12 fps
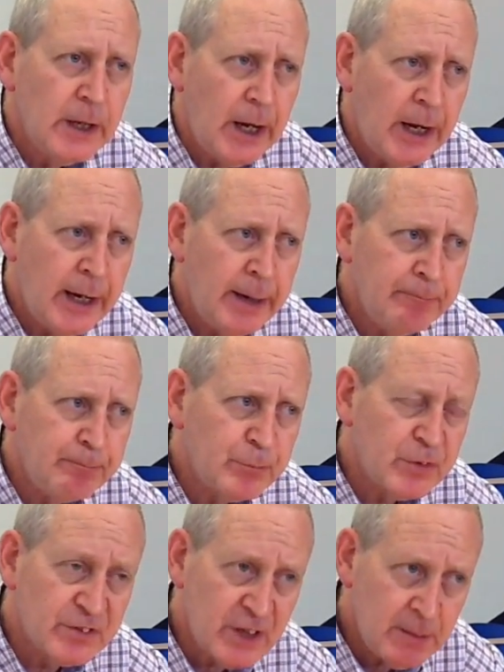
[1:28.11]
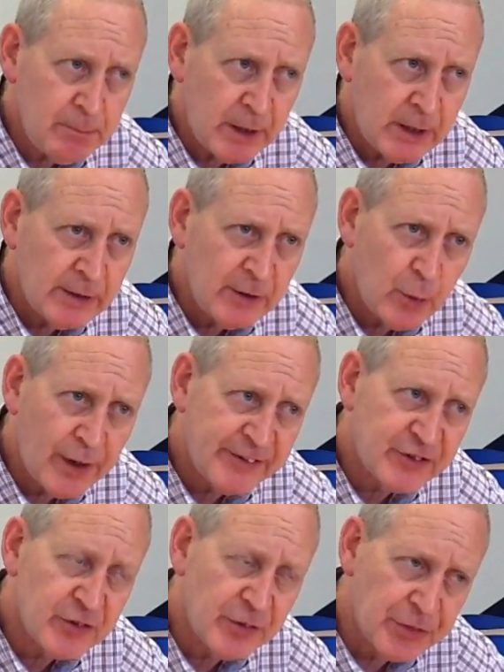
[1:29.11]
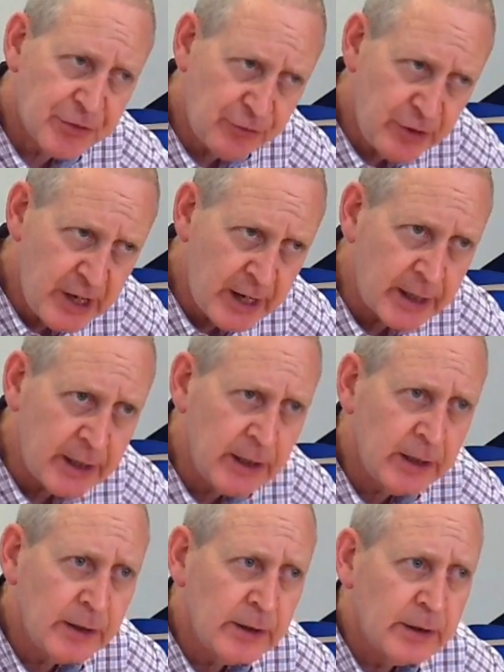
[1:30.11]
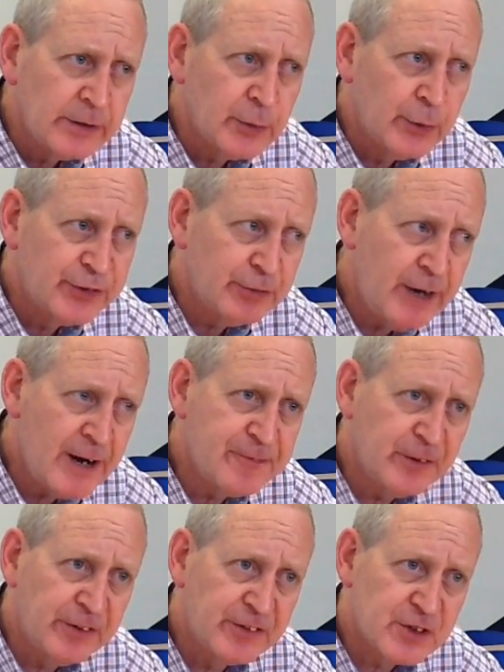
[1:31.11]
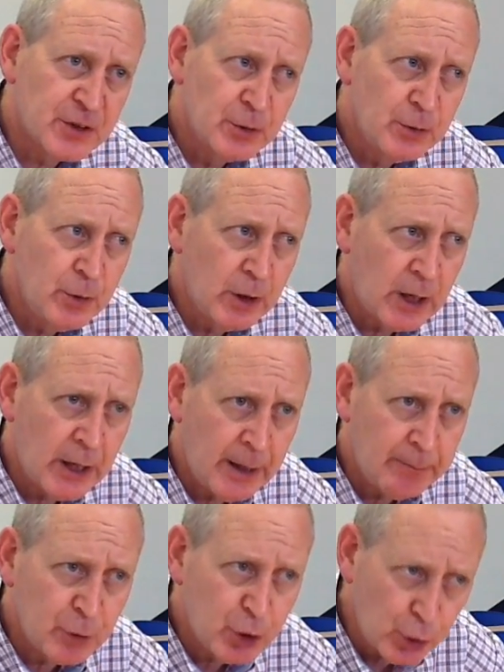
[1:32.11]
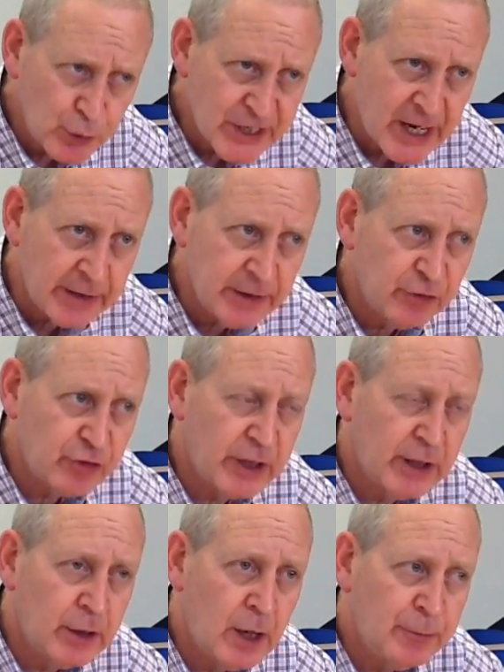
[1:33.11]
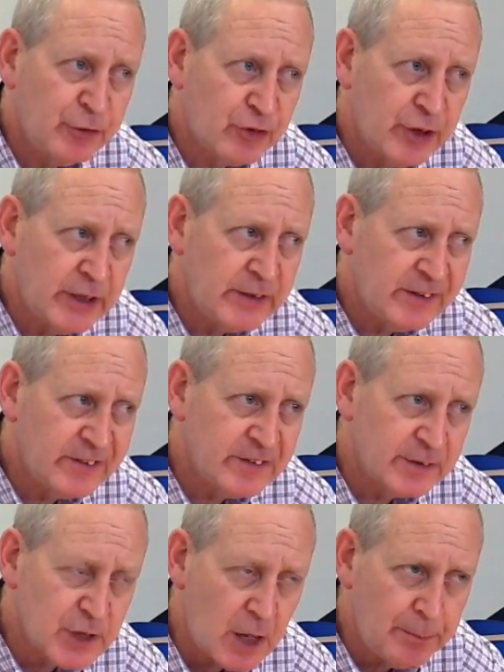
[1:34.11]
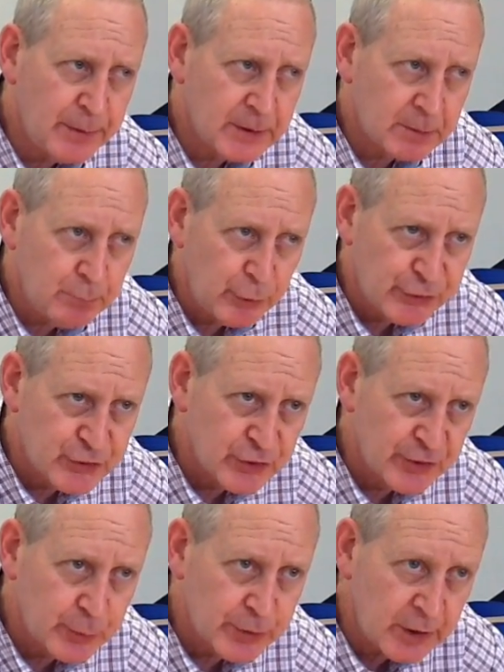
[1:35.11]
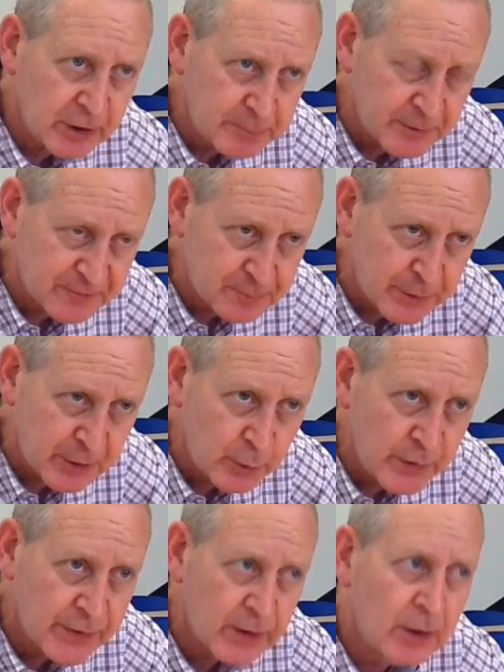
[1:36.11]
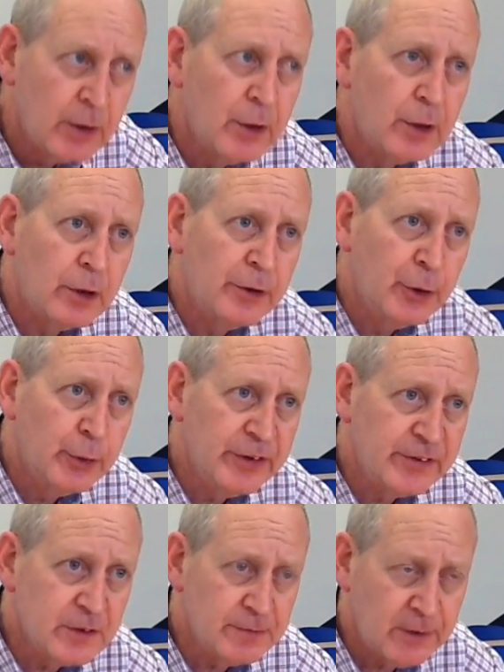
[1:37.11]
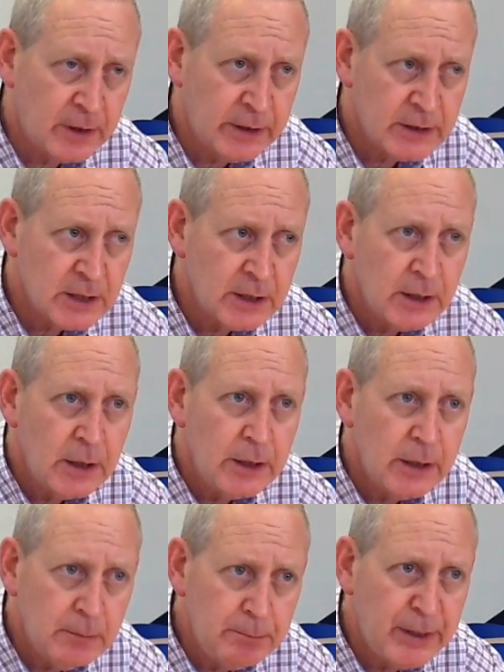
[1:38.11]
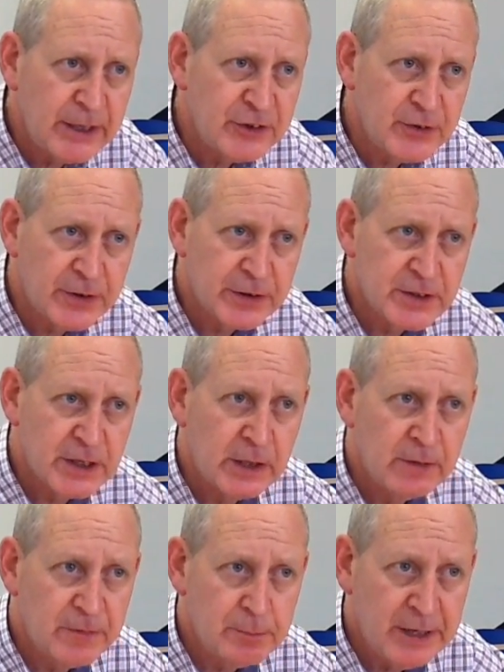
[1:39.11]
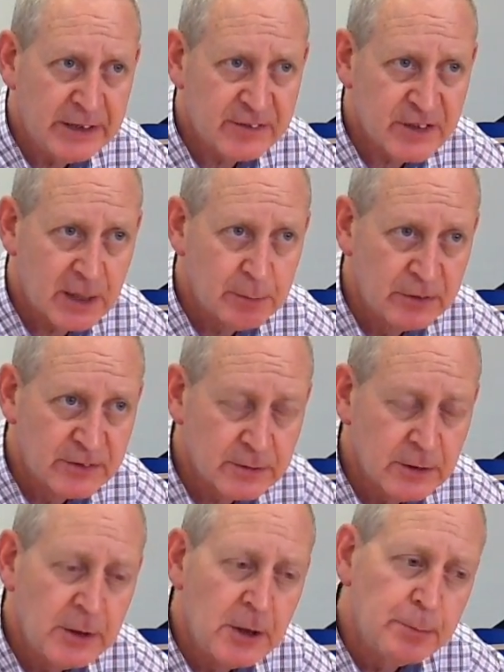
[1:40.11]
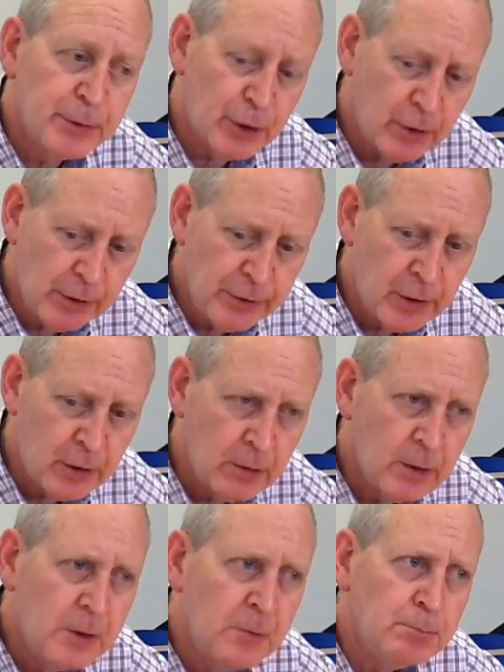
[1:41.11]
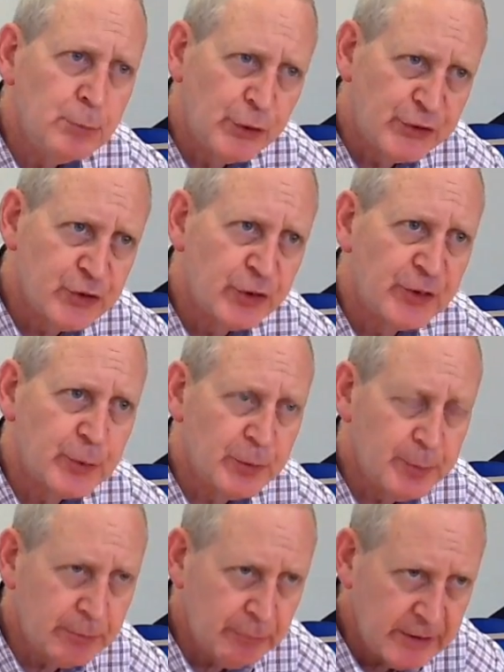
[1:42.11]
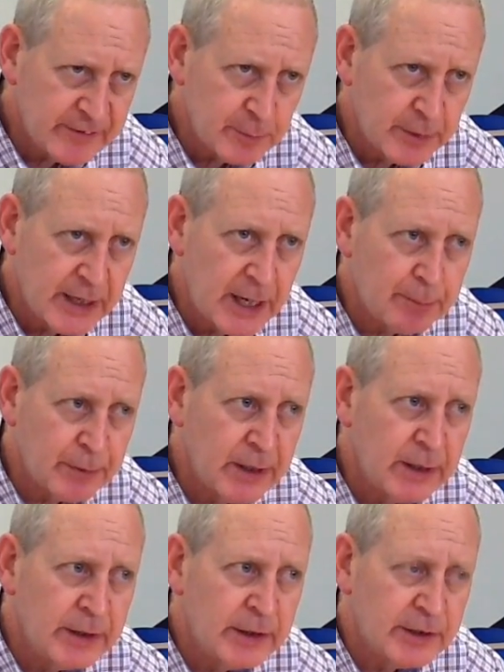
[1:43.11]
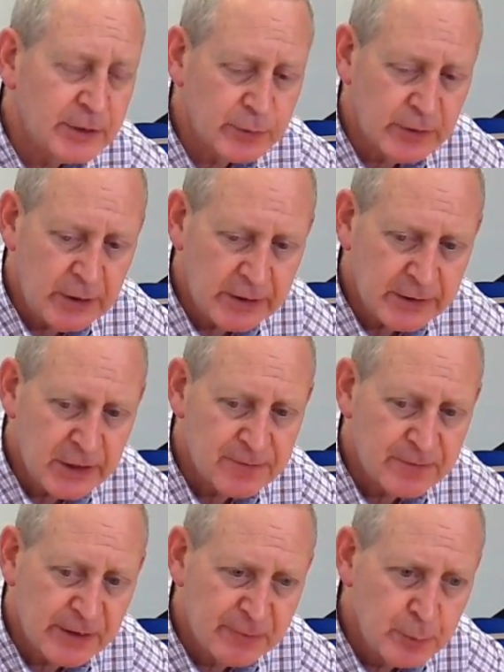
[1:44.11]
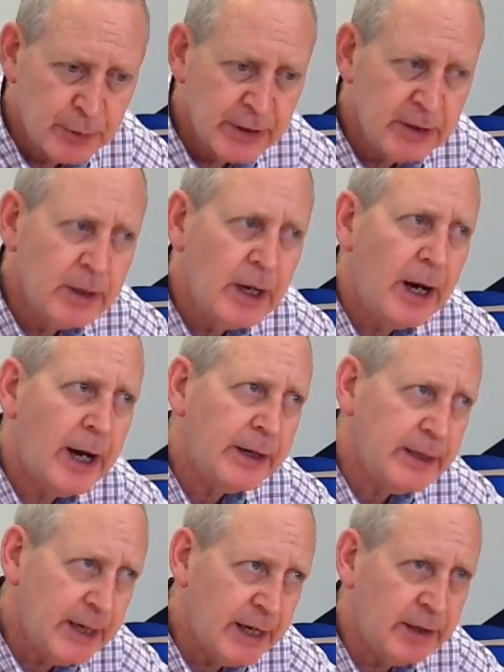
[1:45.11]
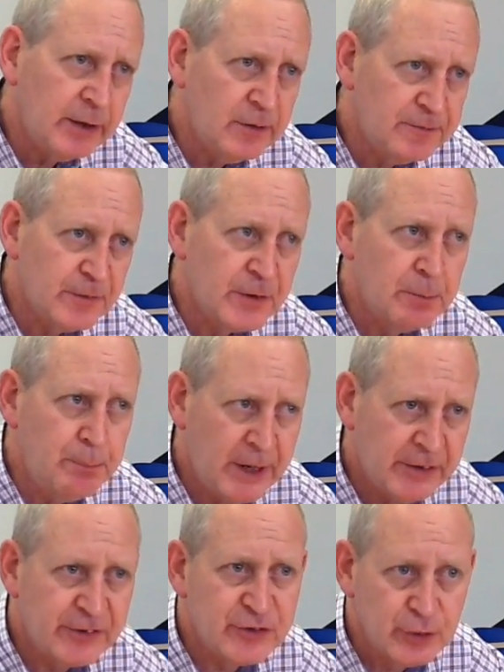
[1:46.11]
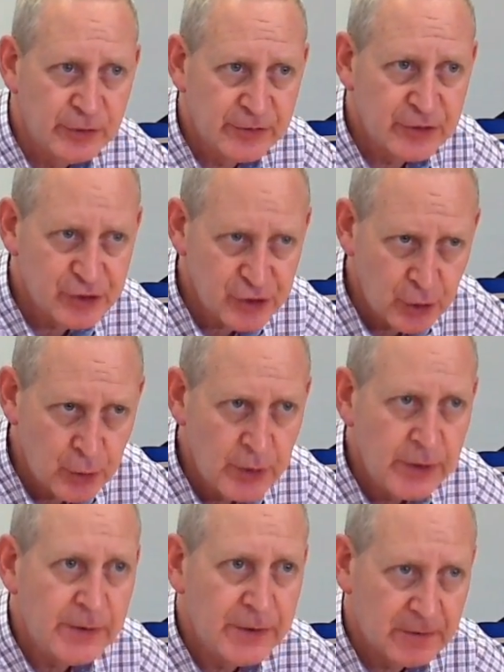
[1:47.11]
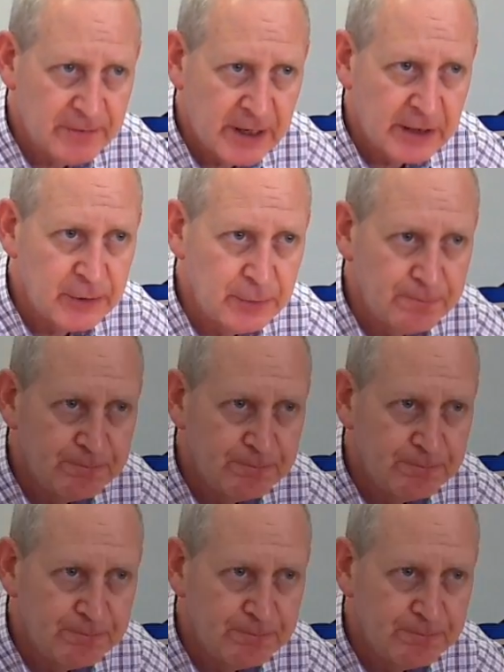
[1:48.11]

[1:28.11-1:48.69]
The same in question 3A, there was a reference to cotan in trigonometry. This is a topic that most students would not have been familiar with, although it is defined in page 13 of the maths tables. But all in all, most students would have been reasonably happy. There was a lot there for everybody, and again, enough for the better students to show their value.